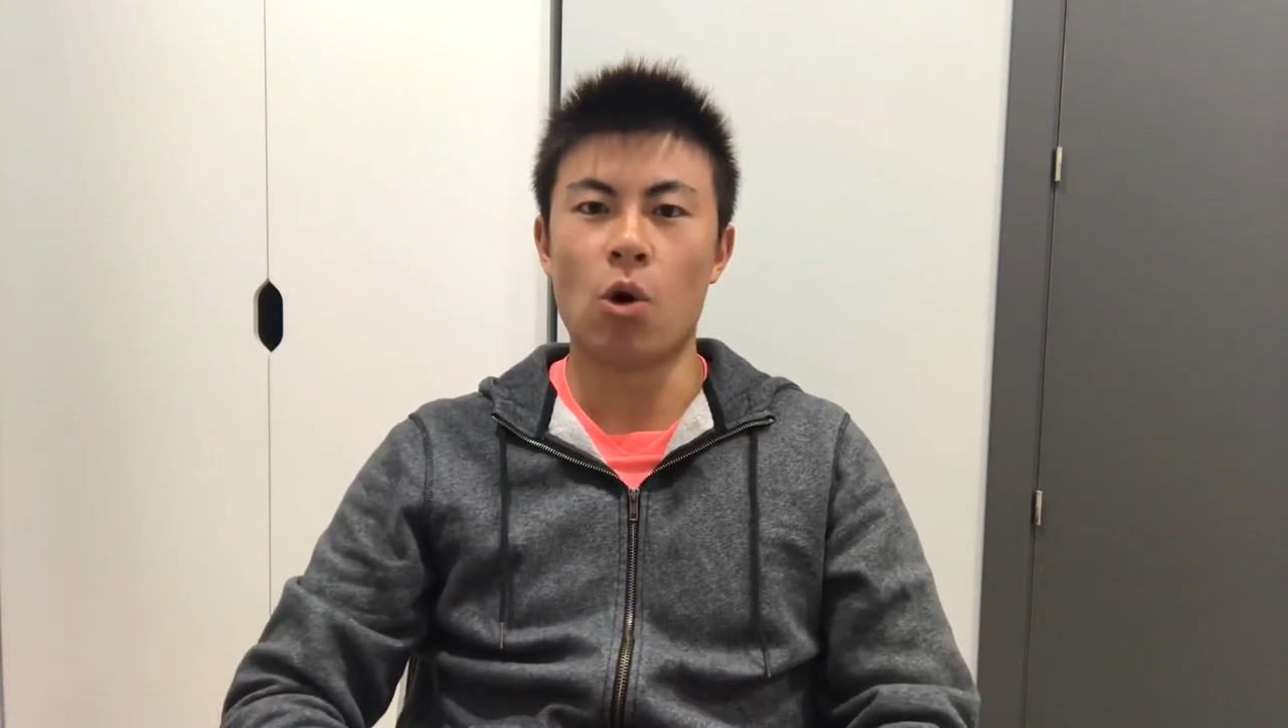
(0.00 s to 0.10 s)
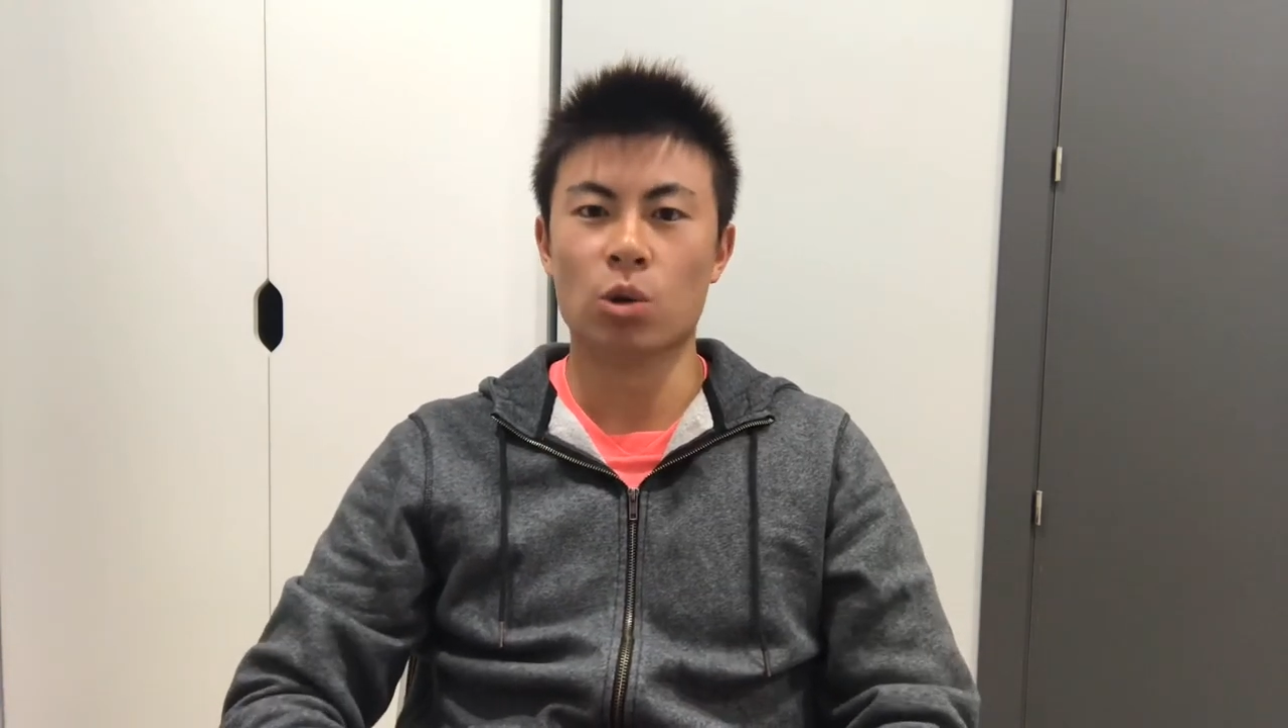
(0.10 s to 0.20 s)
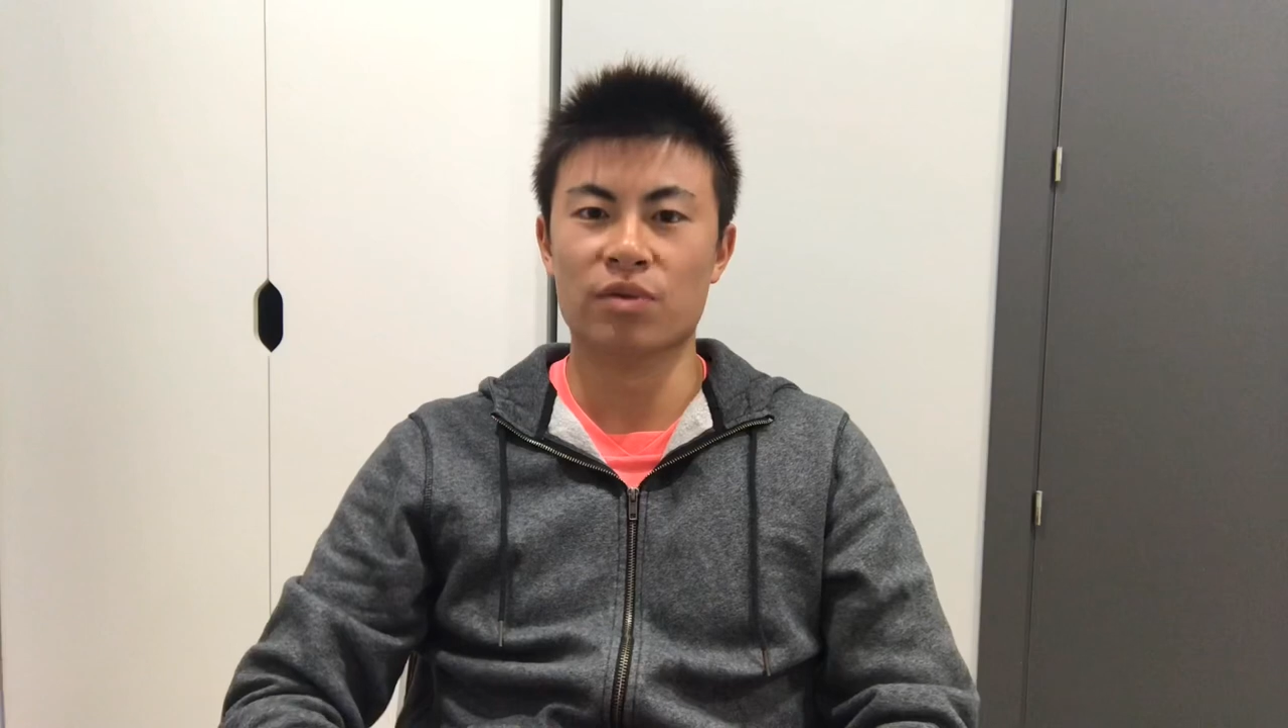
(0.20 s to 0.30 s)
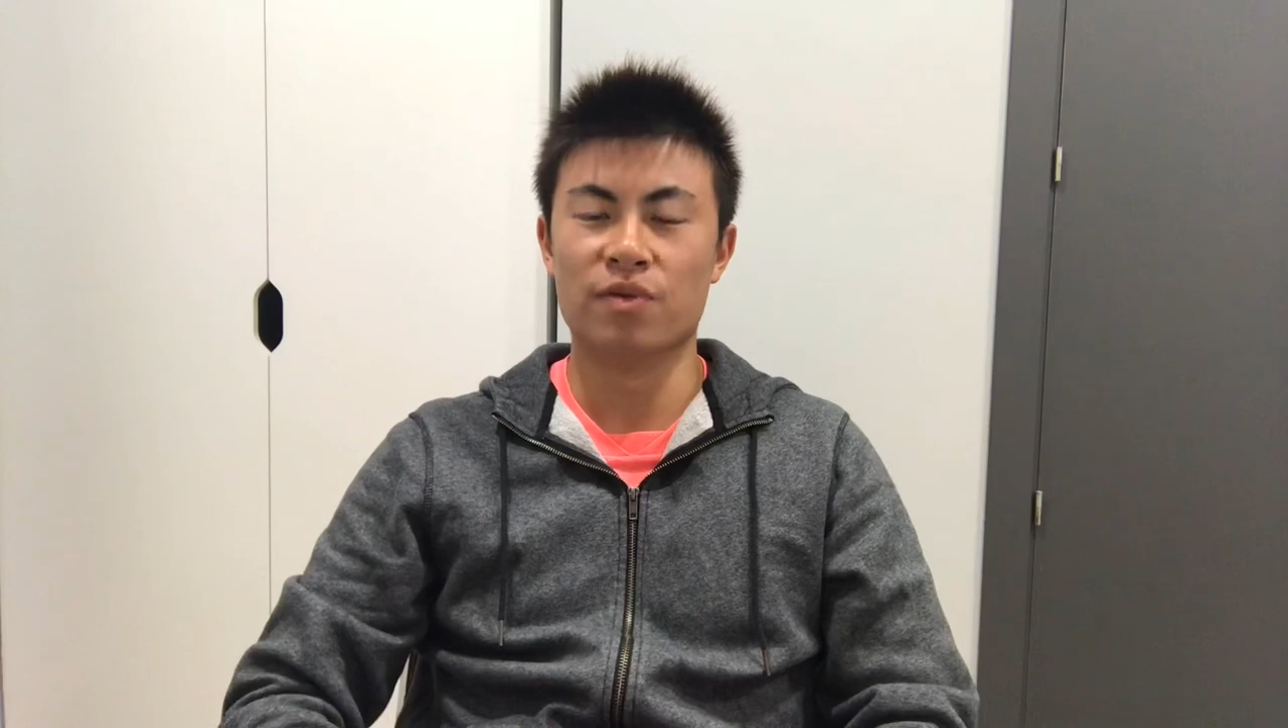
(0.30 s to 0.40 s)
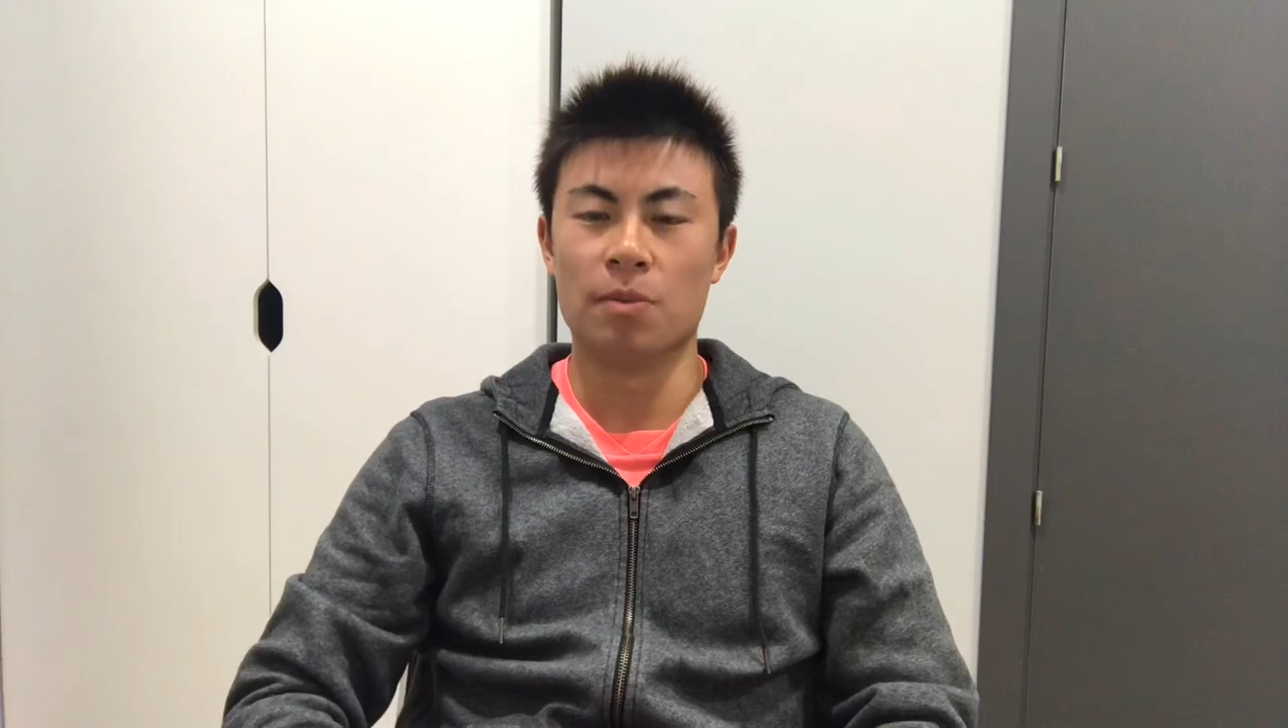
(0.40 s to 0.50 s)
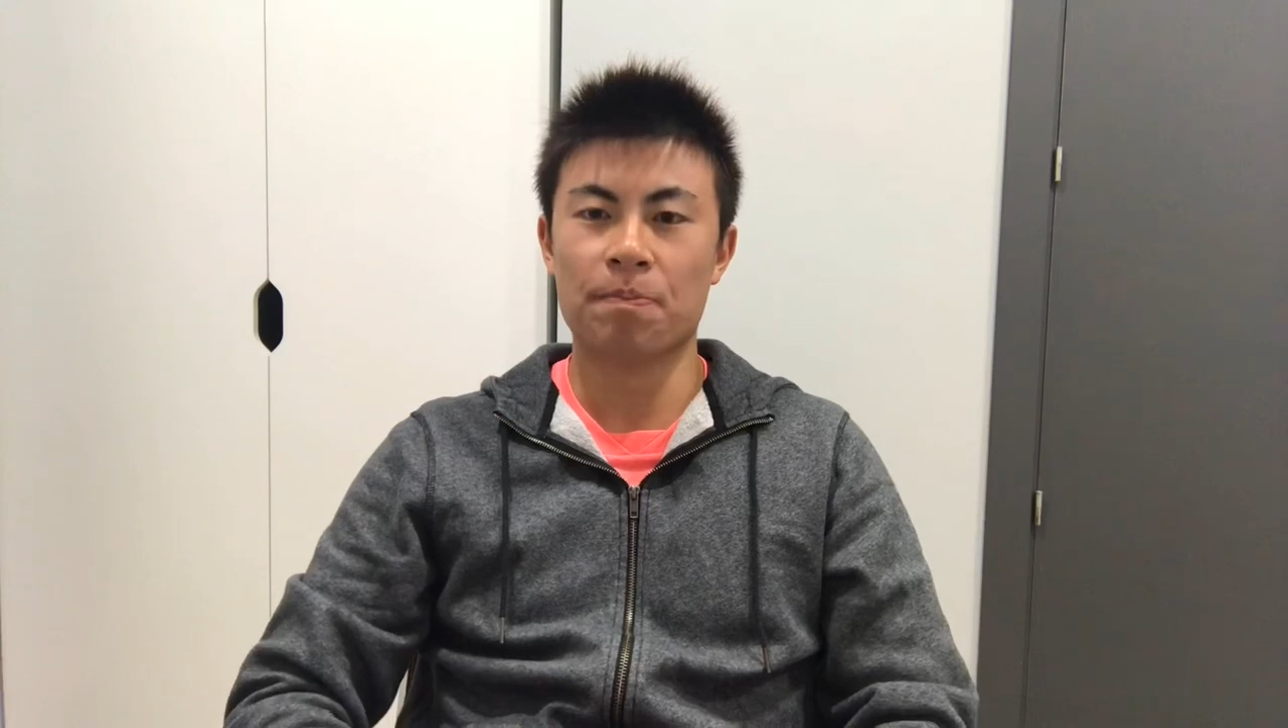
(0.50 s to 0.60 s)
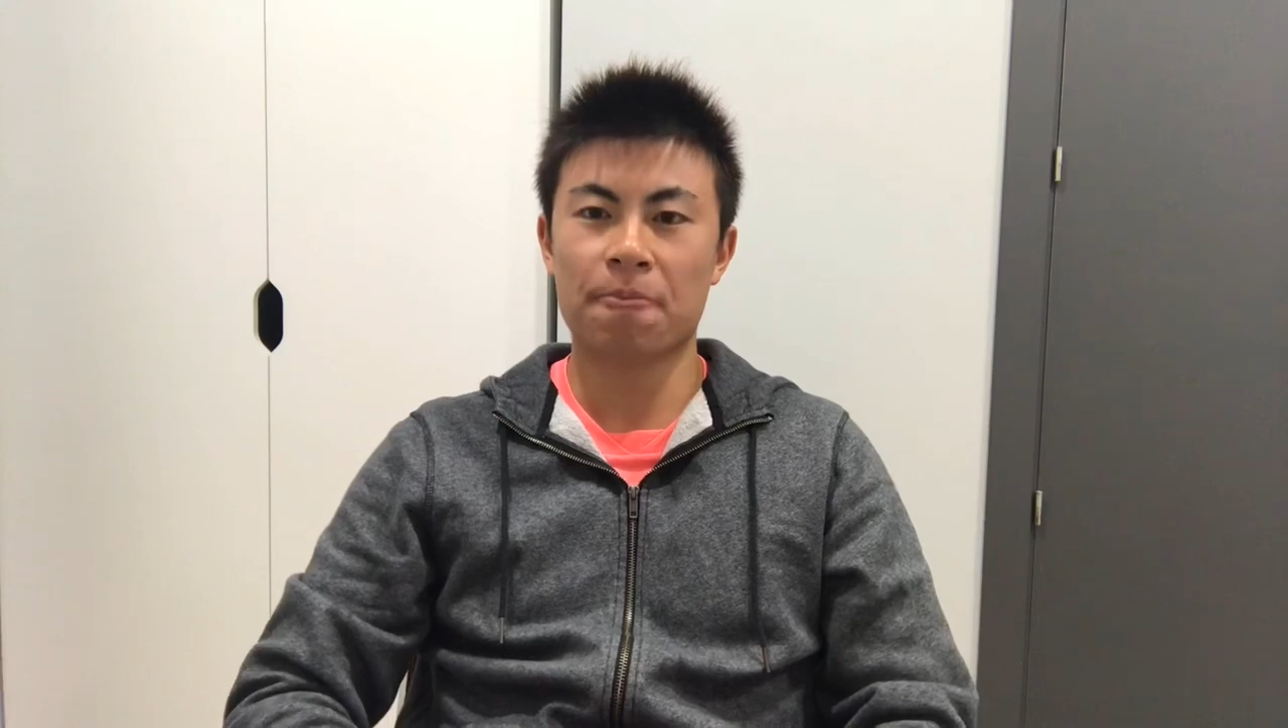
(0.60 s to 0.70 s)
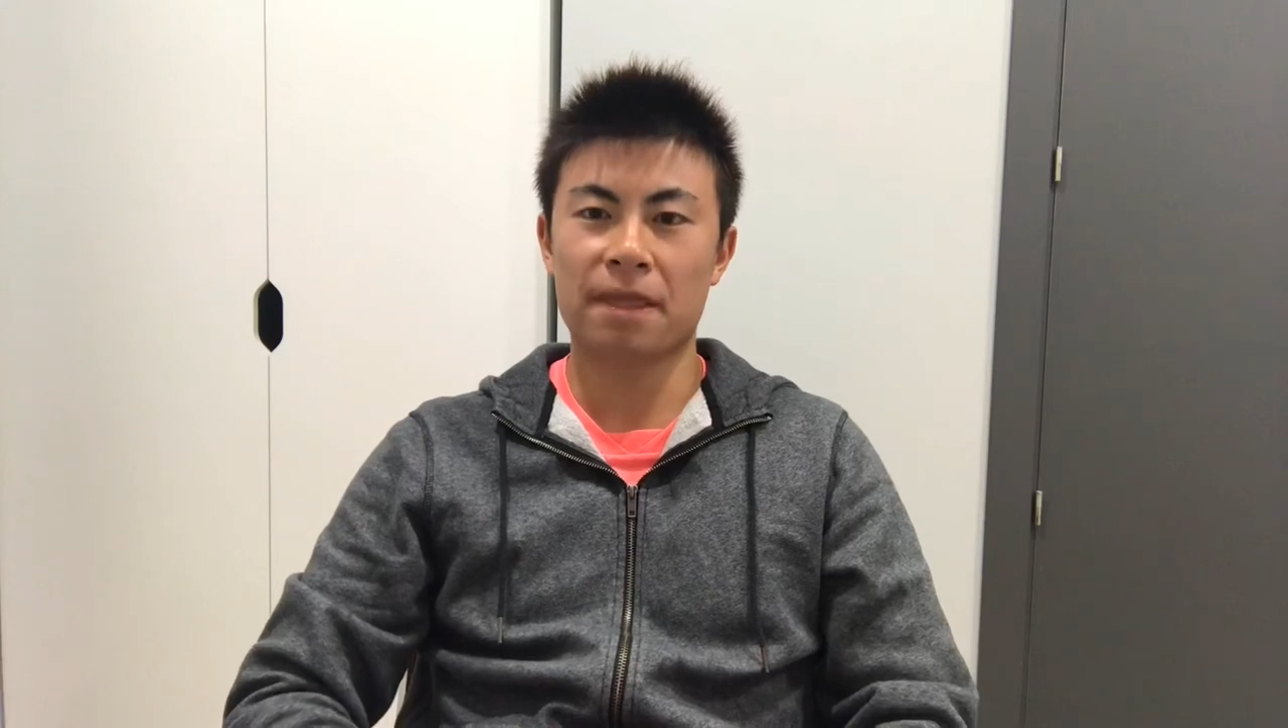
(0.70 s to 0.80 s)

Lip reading: all of them.